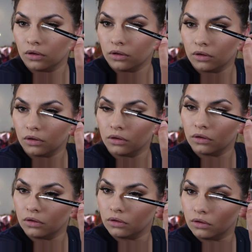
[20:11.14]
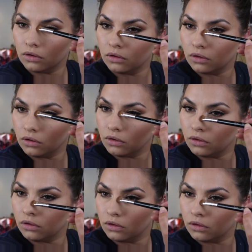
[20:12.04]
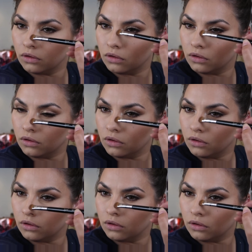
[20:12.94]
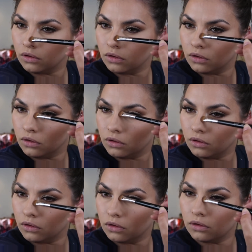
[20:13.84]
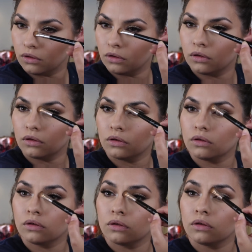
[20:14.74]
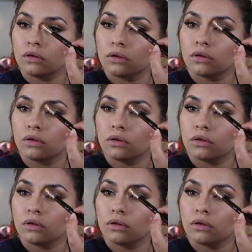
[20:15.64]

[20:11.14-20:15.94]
(silence)